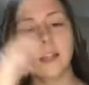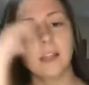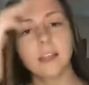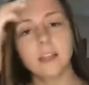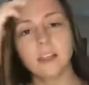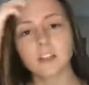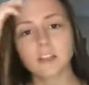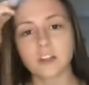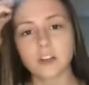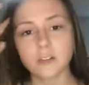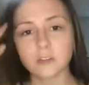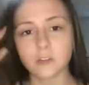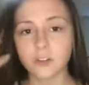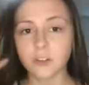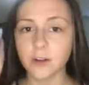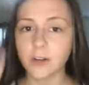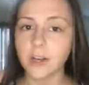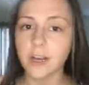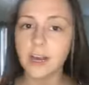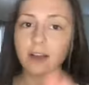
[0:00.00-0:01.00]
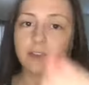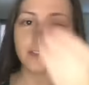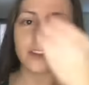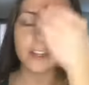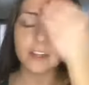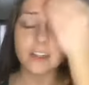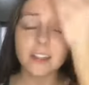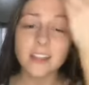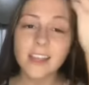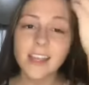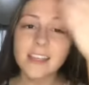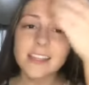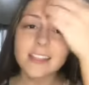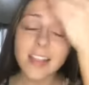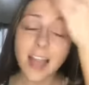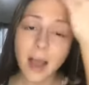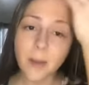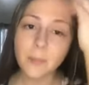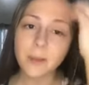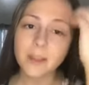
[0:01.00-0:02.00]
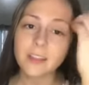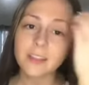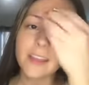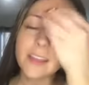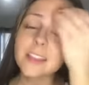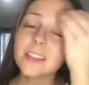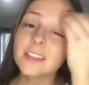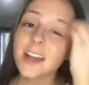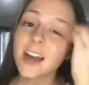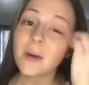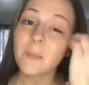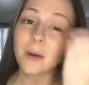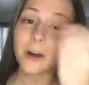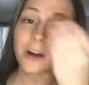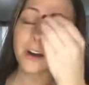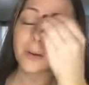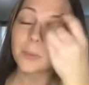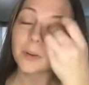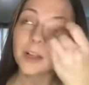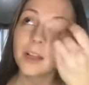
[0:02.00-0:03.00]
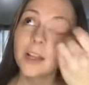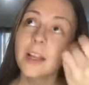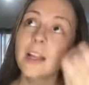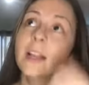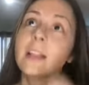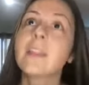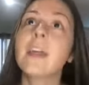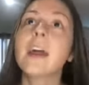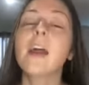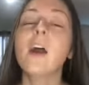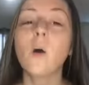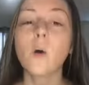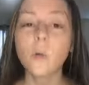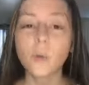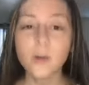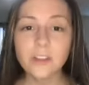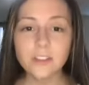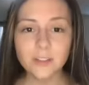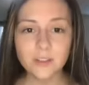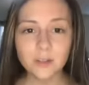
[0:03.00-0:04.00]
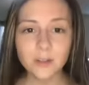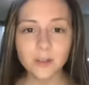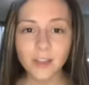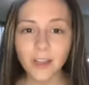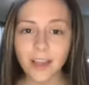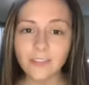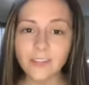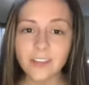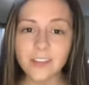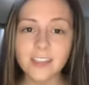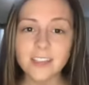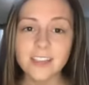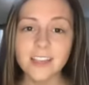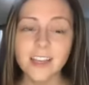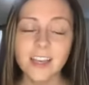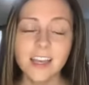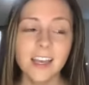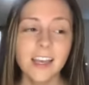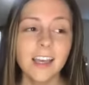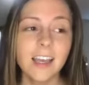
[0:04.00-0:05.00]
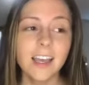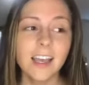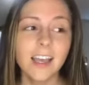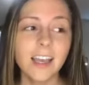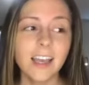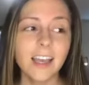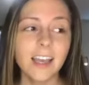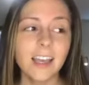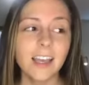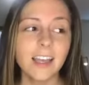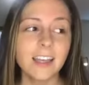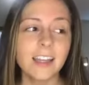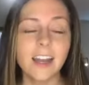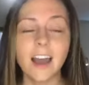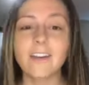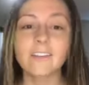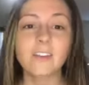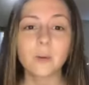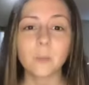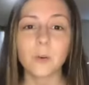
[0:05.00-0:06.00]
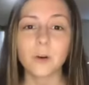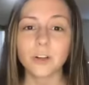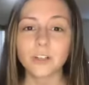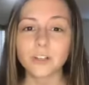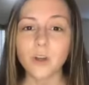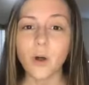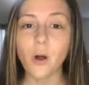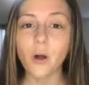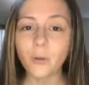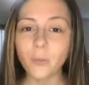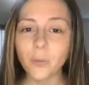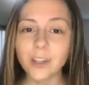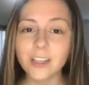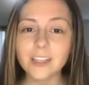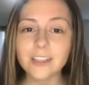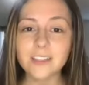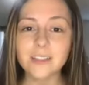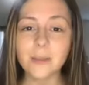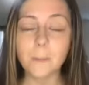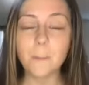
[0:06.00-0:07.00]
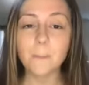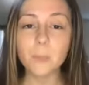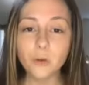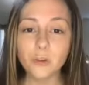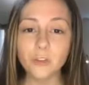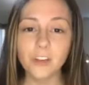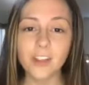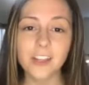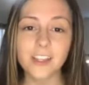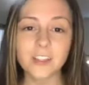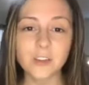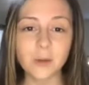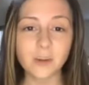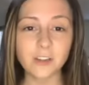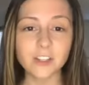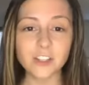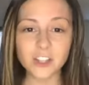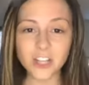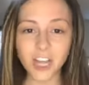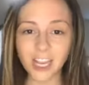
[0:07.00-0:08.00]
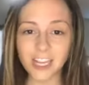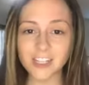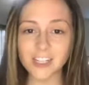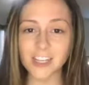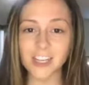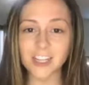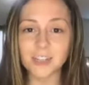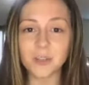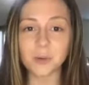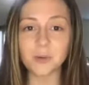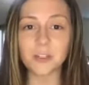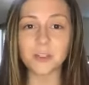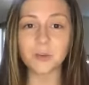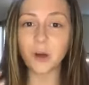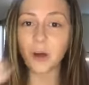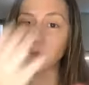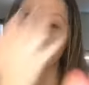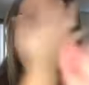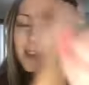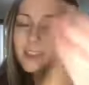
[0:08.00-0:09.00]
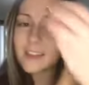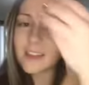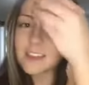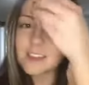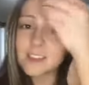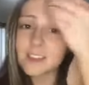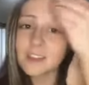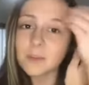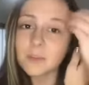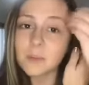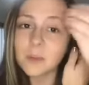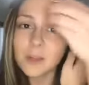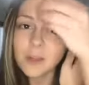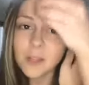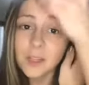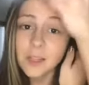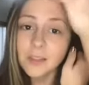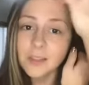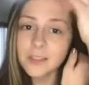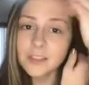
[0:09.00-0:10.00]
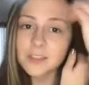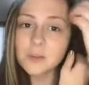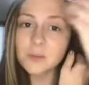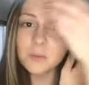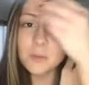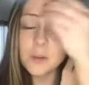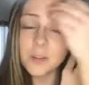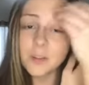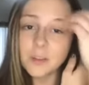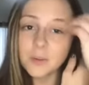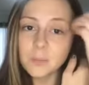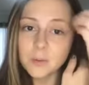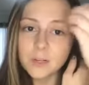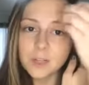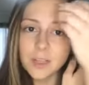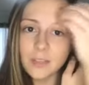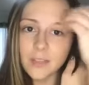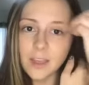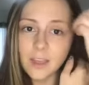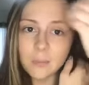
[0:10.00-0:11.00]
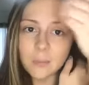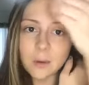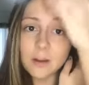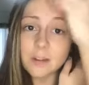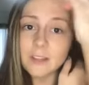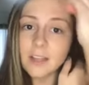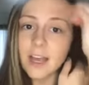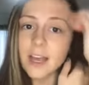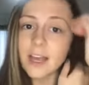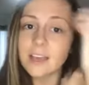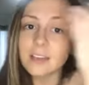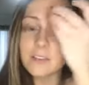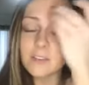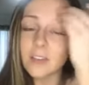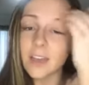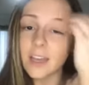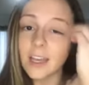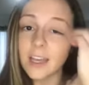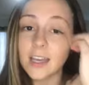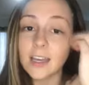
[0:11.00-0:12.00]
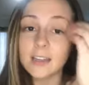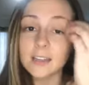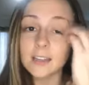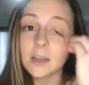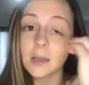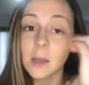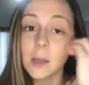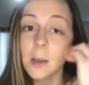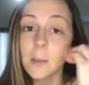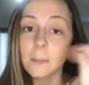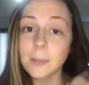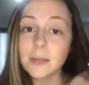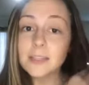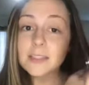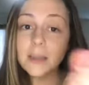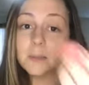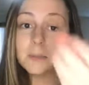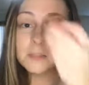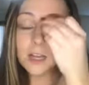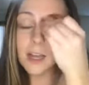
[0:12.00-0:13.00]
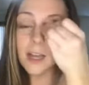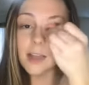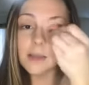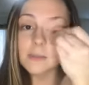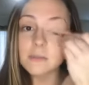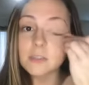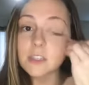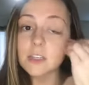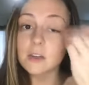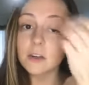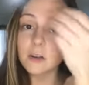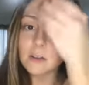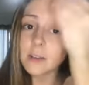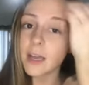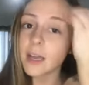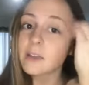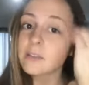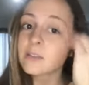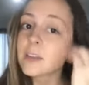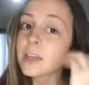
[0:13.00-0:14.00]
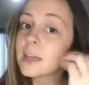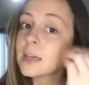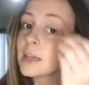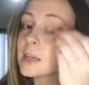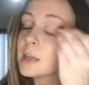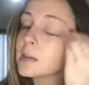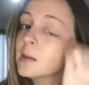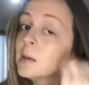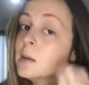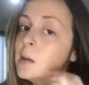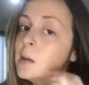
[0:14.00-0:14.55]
the industry for three and a half years. Things happen, things come up. They always do. Life is inevitable. It's always moving, it's always changing, it's always growing, and that's the that's the really pretty thing about life. And but sometimes, you know, life can